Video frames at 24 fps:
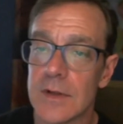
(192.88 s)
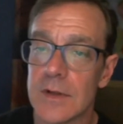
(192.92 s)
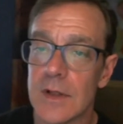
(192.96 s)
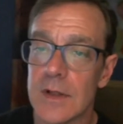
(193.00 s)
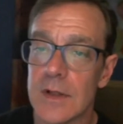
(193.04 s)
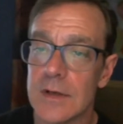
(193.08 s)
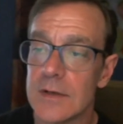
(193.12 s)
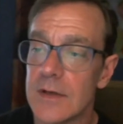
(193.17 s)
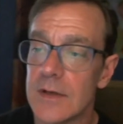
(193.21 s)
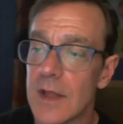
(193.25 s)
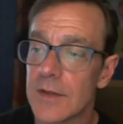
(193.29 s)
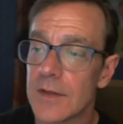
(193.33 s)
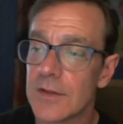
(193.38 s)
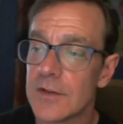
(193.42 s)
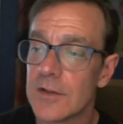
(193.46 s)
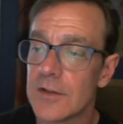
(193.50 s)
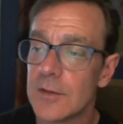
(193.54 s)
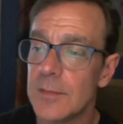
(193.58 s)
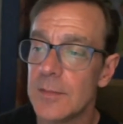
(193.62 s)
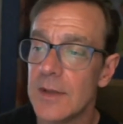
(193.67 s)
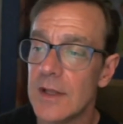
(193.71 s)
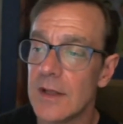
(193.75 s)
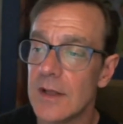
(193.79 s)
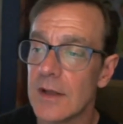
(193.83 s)
Nothing
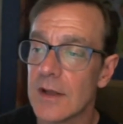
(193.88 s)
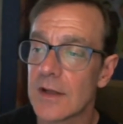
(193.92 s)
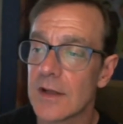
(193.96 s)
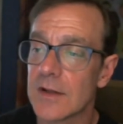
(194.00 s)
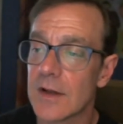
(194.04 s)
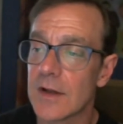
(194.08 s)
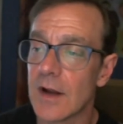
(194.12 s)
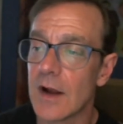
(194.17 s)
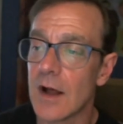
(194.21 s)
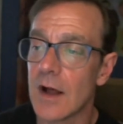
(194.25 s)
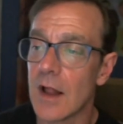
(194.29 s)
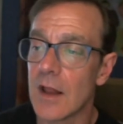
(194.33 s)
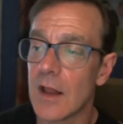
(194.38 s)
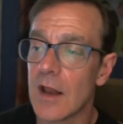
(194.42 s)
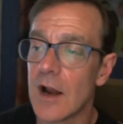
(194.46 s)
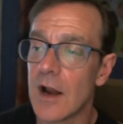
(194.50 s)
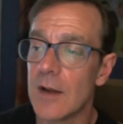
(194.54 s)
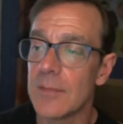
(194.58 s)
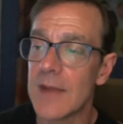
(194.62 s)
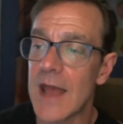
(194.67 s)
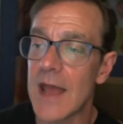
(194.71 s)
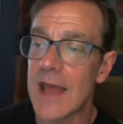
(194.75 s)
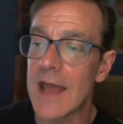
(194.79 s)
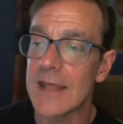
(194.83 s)
to be
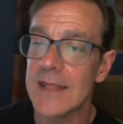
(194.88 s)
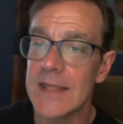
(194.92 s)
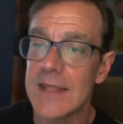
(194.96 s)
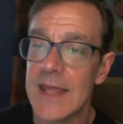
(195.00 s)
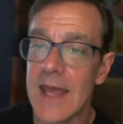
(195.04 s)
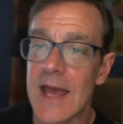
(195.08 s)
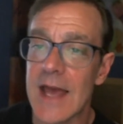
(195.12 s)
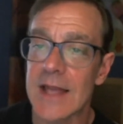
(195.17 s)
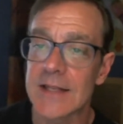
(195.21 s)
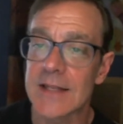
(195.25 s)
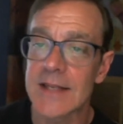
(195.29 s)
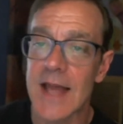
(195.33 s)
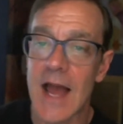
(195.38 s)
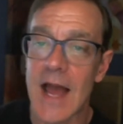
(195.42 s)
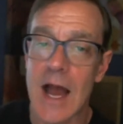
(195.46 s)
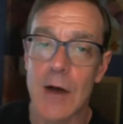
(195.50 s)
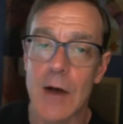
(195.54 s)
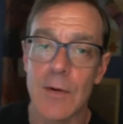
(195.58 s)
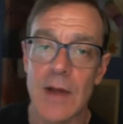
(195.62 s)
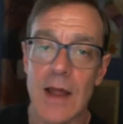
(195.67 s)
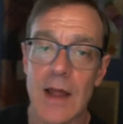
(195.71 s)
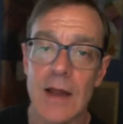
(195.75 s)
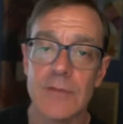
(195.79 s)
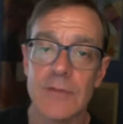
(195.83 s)
alarmed at yet.
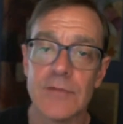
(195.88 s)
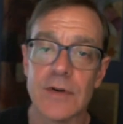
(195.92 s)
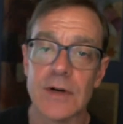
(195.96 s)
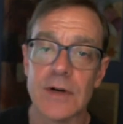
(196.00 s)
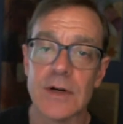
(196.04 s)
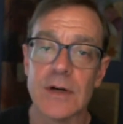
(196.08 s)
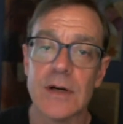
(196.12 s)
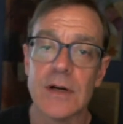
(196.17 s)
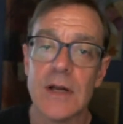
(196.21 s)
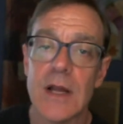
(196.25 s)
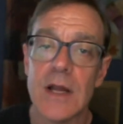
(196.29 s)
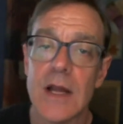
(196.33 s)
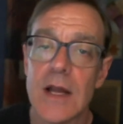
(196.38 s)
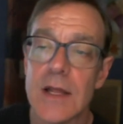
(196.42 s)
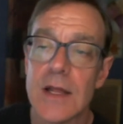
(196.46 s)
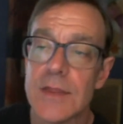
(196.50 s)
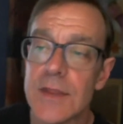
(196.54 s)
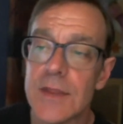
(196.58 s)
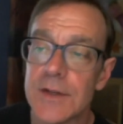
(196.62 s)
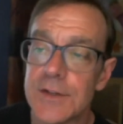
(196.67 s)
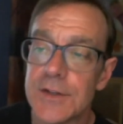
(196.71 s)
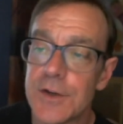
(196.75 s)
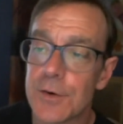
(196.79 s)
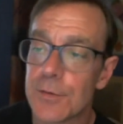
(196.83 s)
However,
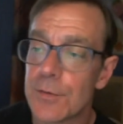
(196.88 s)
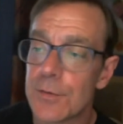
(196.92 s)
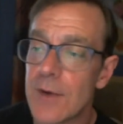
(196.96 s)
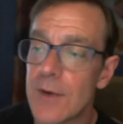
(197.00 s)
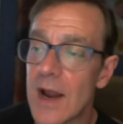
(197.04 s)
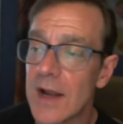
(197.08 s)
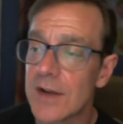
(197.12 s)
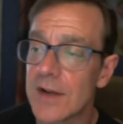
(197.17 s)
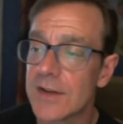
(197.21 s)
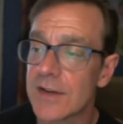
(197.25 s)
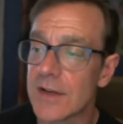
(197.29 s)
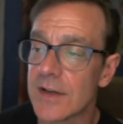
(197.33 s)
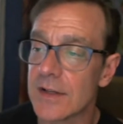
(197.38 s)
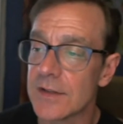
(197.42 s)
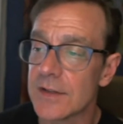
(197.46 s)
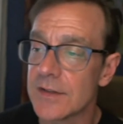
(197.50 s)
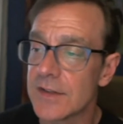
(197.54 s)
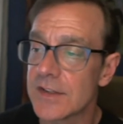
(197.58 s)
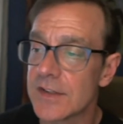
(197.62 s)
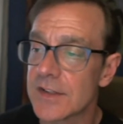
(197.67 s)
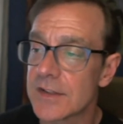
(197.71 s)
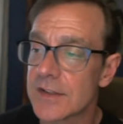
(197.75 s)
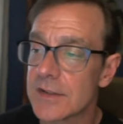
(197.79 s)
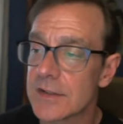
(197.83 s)
the
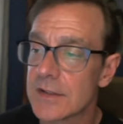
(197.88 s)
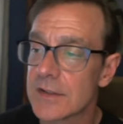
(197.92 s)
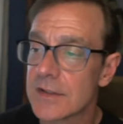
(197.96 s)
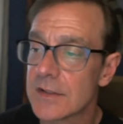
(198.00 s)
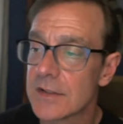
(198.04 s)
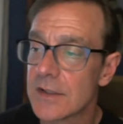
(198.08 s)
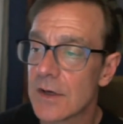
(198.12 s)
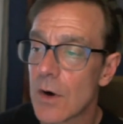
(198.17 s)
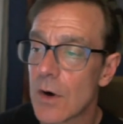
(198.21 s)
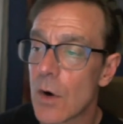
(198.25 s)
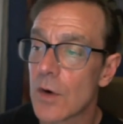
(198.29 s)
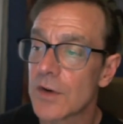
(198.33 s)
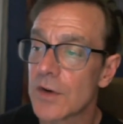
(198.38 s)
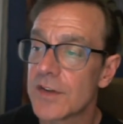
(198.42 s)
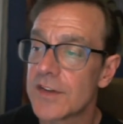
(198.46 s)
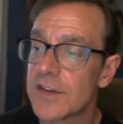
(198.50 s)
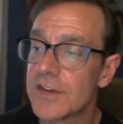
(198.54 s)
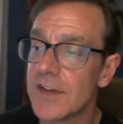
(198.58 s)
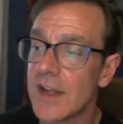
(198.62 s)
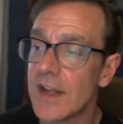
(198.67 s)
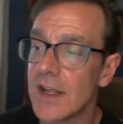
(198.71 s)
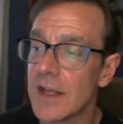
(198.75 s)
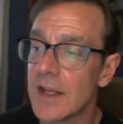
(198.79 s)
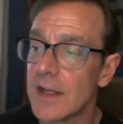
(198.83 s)
directions, or
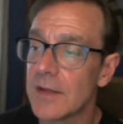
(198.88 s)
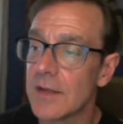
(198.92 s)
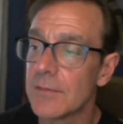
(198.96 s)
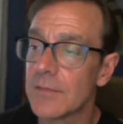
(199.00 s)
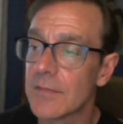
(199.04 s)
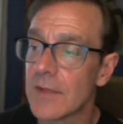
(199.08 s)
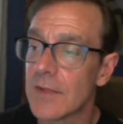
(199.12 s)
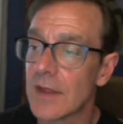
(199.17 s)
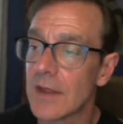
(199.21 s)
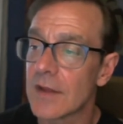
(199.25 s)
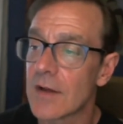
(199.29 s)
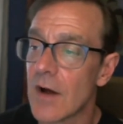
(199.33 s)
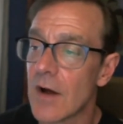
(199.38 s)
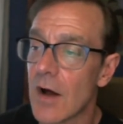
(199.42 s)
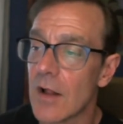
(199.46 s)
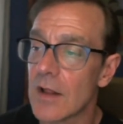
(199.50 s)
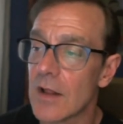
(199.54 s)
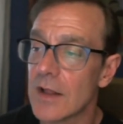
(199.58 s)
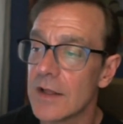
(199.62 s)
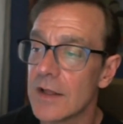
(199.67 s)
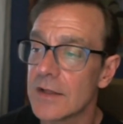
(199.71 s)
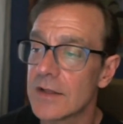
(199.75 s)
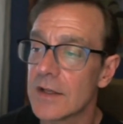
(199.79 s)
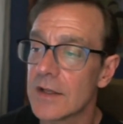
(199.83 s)
SIG, they
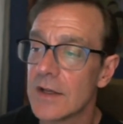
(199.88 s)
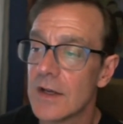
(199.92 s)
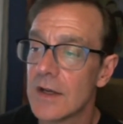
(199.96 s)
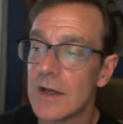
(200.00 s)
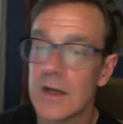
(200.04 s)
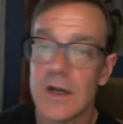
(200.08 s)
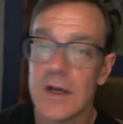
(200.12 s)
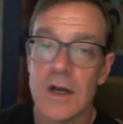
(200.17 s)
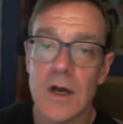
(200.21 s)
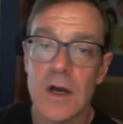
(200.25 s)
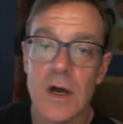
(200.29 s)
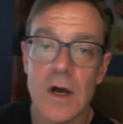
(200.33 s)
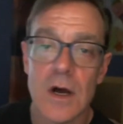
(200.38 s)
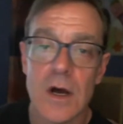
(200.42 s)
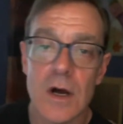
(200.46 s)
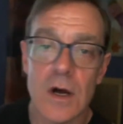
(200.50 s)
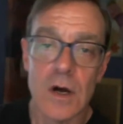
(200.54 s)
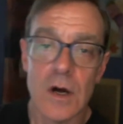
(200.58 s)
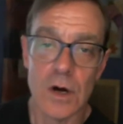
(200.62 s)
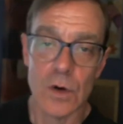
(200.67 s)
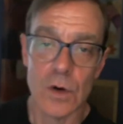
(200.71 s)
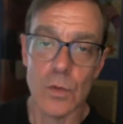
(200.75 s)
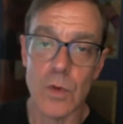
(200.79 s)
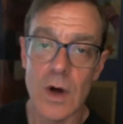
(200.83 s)
call it,
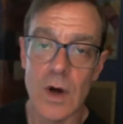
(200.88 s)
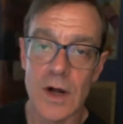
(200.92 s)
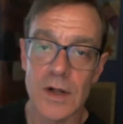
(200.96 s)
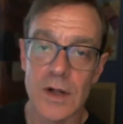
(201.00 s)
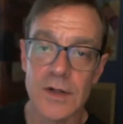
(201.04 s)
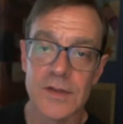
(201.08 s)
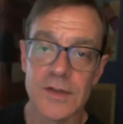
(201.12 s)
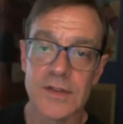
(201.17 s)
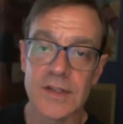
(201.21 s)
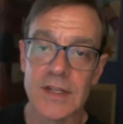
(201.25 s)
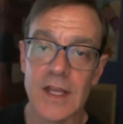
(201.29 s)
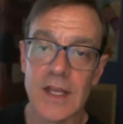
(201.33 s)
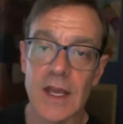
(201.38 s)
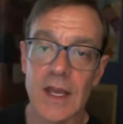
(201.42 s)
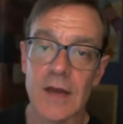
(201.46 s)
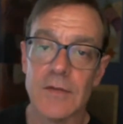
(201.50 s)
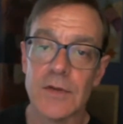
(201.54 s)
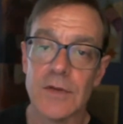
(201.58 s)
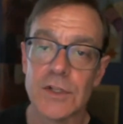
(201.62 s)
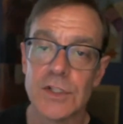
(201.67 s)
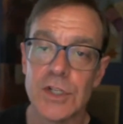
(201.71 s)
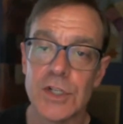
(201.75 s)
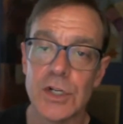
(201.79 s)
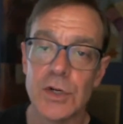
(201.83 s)
was give
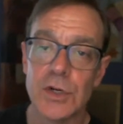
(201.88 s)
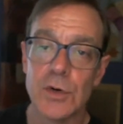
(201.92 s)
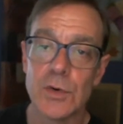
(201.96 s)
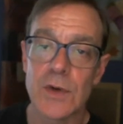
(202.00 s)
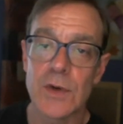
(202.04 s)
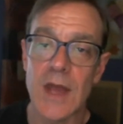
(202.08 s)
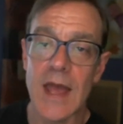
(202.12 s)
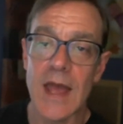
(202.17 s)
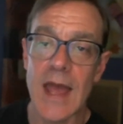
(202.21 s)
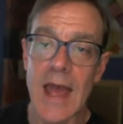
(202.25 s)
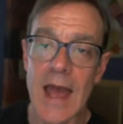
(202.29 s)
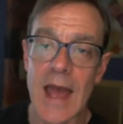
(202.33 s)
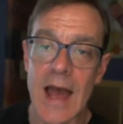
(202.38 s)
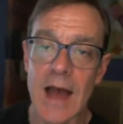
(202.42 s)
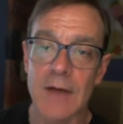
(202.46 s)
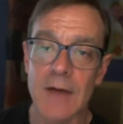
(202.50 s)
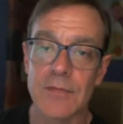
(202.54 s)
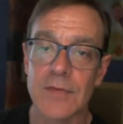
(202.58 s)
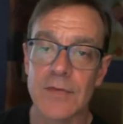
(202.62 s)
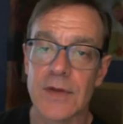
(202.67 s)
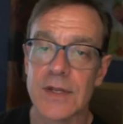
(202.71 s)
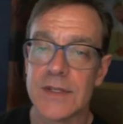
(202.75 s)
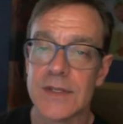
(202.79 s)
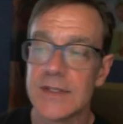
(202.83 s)

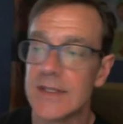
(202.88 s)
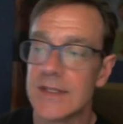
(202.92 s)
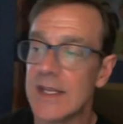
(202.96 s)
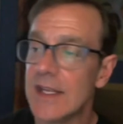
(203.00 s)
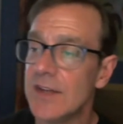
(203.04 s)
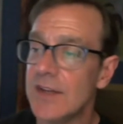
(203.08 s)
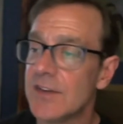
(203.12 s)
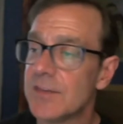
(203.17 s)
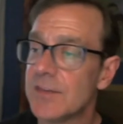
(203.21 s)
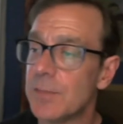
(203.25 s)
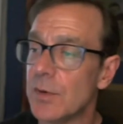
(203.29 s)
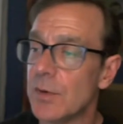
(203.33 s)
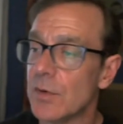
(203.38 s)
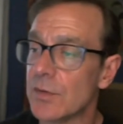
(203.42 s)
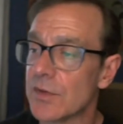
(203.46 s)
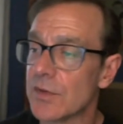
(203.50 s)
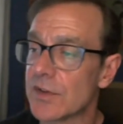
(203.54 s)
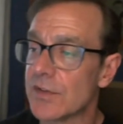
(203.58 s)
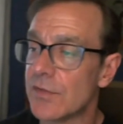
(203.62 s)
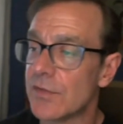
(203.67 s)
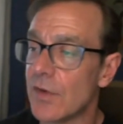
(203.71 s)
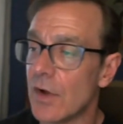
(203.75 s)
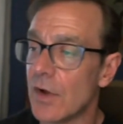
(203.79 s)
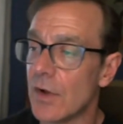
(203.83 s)
2.5
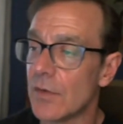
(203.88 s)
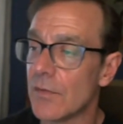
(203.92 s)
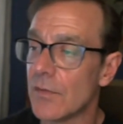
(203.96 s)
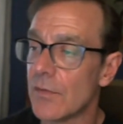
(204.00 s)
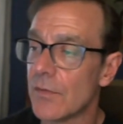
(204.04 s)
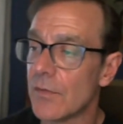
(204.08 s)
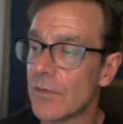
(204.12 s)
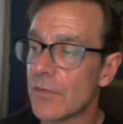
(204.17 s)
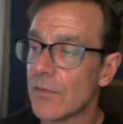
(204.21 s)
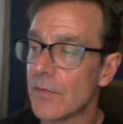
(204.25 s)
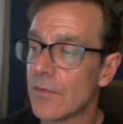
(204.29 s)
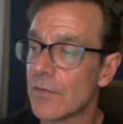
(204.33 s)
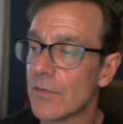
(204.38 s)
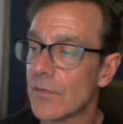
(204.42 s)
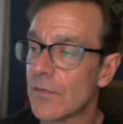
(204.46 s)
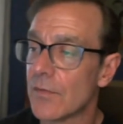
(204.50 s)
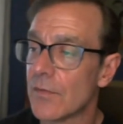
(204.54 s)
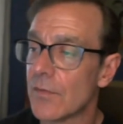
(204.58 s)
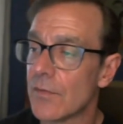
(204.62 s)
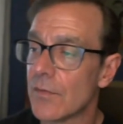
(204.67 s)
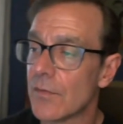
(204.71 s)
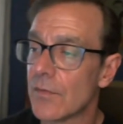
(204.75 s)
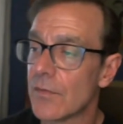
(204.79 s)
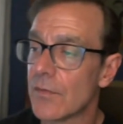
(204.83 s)
teaspoons full.
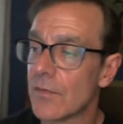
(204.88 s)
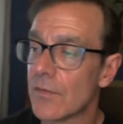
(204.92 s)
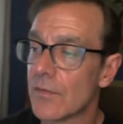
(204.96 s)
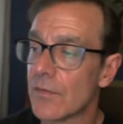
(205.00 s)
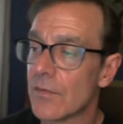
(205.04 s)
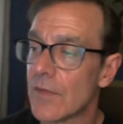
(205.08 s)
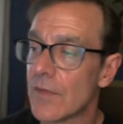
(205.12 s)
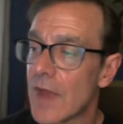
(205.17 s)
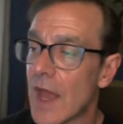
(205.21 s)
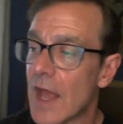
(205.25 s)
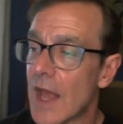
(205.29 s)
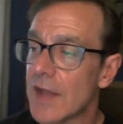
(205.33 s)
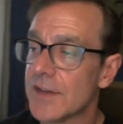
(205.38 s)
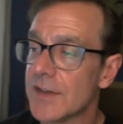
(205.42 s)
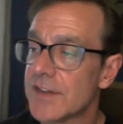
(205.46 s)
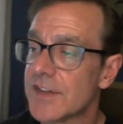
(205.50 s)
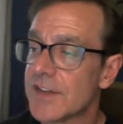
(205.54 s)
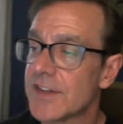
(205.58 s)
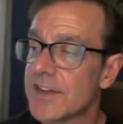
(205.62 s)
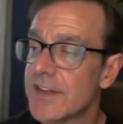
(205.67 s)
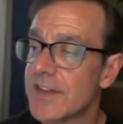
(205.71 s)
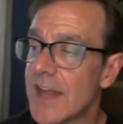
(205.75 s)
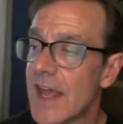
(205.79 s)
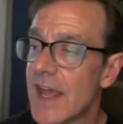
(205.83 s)

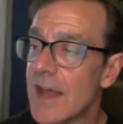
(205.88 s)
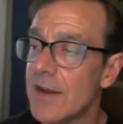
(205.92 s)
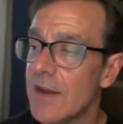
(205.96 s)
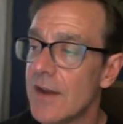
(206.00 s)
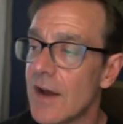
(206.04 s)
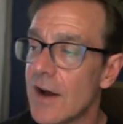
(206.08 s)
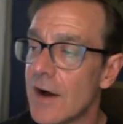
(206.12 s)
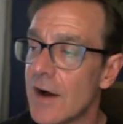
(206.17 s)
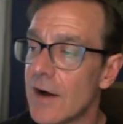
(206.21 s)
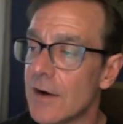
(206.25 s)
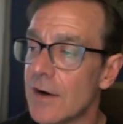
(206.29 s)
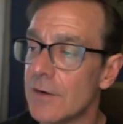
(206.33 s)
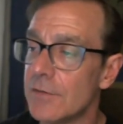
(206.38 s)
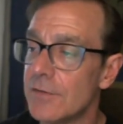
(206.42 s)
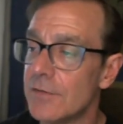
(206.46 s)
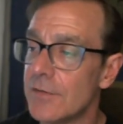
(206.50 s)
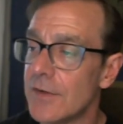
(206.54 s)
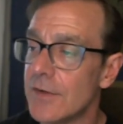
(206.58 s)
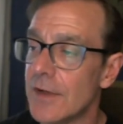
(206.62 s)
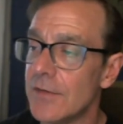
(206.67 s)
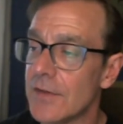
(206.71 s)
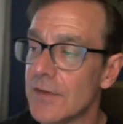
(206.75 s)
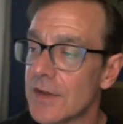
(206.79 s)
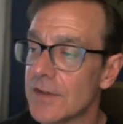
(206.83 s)
Instead of,
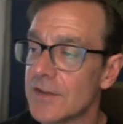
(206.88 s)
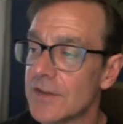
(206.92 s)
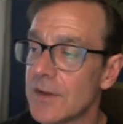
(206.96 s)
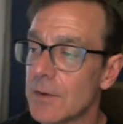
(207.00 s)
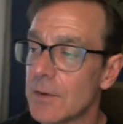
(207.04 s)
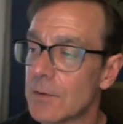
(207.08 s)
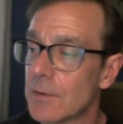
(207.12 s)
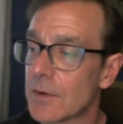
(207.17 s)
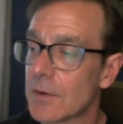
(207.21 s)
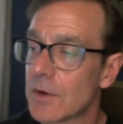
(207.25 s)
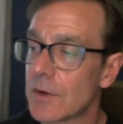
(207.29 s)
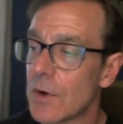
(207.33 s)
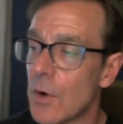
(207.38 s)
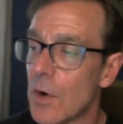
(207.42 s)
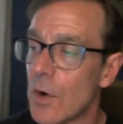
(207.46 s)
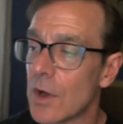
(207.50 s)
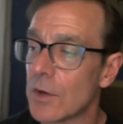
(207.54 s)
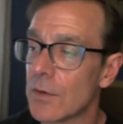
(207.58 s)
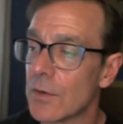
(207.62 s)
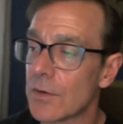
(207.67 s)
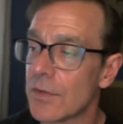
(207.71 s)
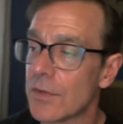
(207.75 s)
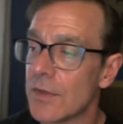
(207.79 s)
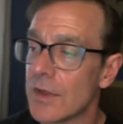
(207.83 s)
if you can see where we're
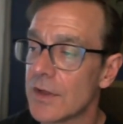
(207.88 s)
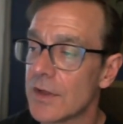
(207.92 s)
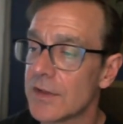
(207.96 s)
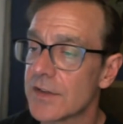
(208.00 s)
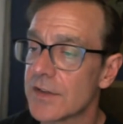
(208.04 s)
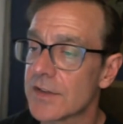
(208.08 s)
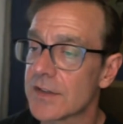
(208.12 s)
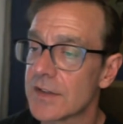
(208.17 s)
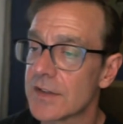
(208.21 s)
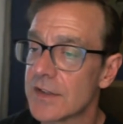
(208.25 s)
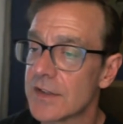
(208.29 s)
going with this,